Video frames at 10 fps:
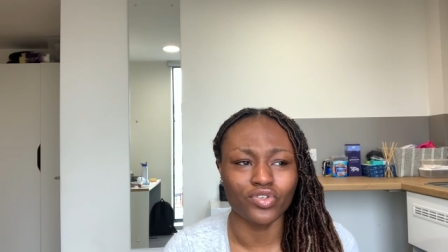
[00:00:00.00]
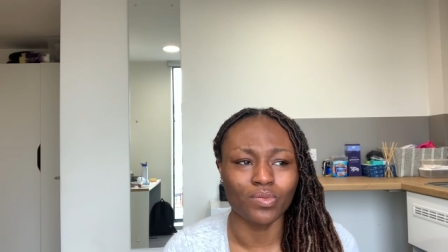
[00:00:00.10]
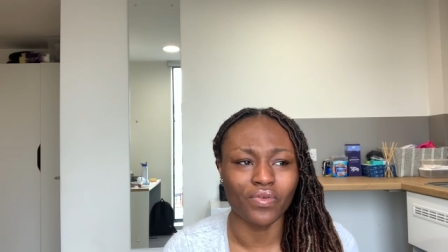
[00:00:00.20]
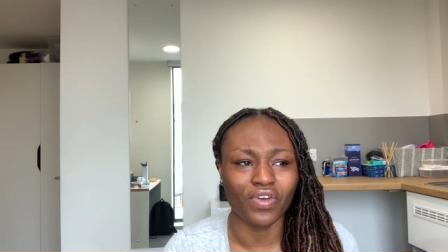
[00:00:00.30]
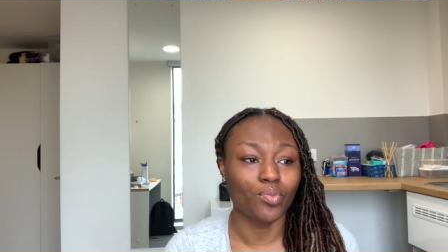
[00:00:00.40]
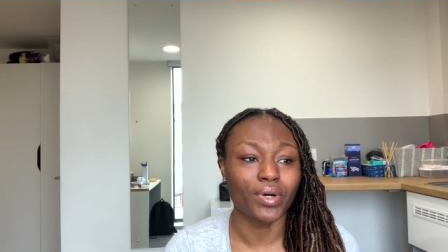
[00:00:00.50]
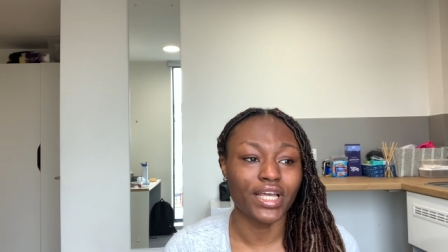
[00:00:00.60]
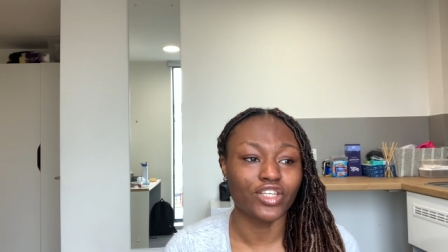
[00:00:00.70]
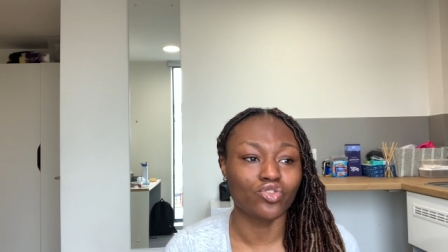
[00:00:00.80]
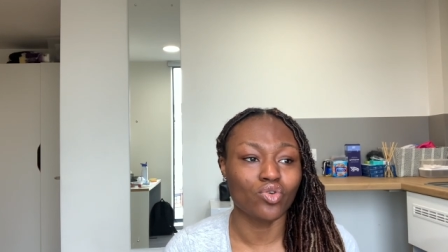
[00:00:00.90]
to be fair, but
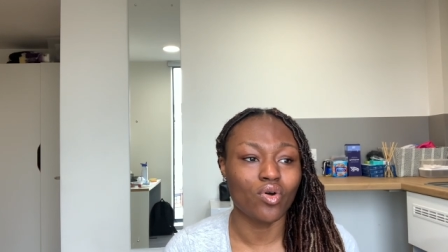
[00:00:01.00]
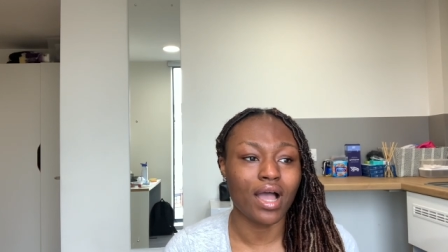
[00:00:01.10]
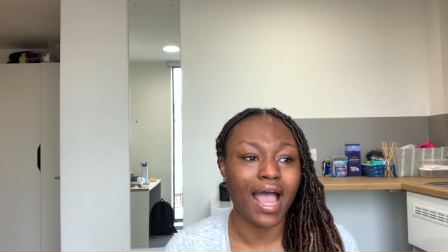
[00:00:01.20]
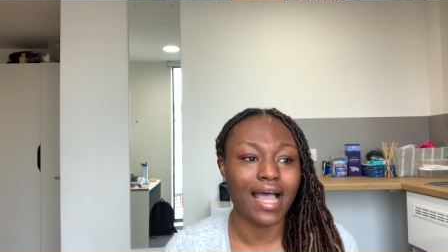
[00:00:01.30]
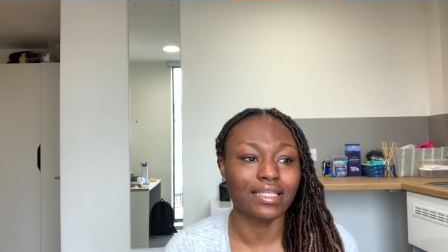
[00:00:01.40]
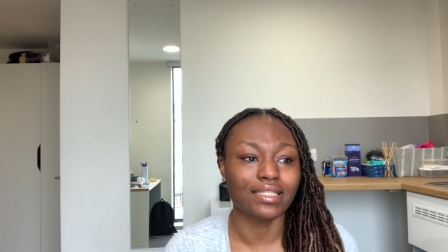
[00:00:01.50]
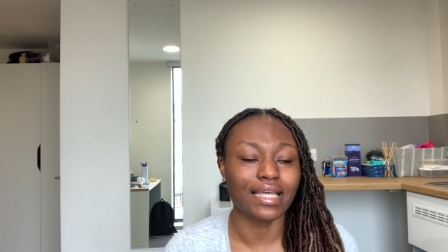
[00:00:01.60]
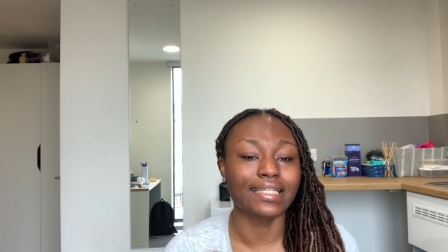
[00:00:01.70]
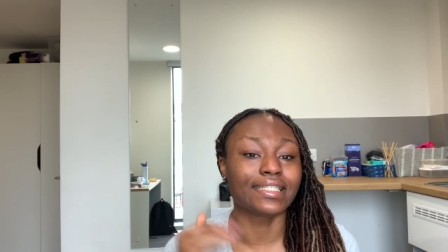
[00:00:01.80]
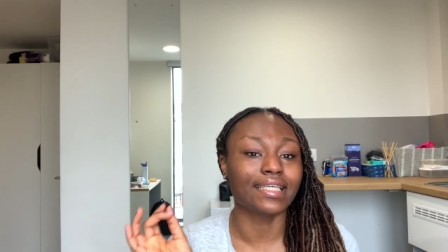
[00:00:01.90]
it's not as
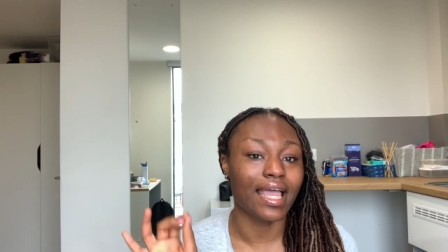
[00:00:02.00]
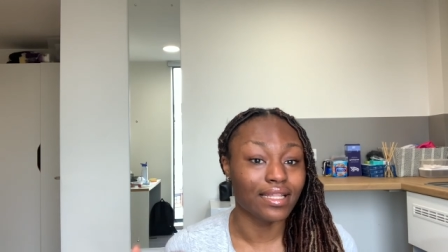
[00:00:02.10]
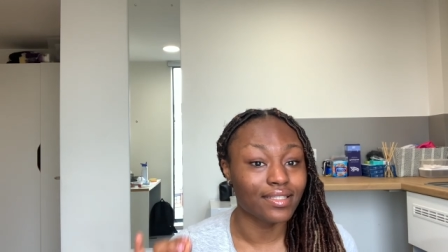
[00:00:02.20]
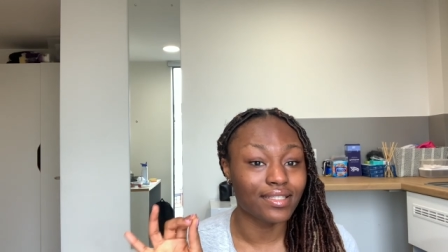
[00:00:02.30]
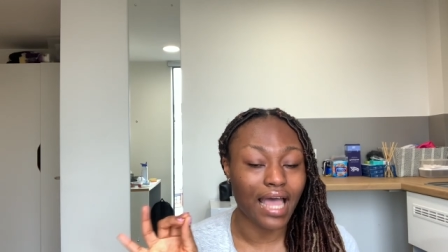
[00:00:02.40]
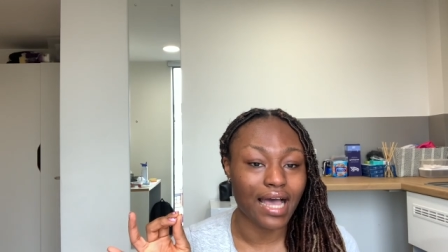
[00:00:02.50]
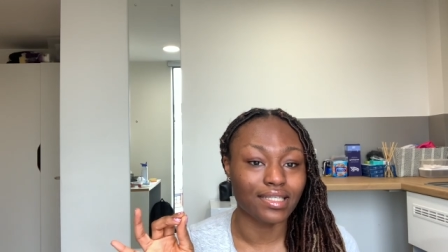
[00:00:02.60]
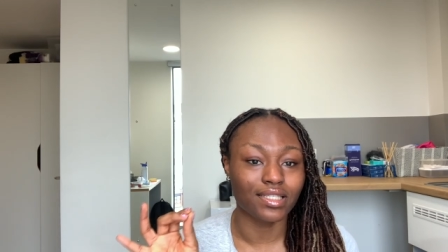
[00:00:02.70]
intense as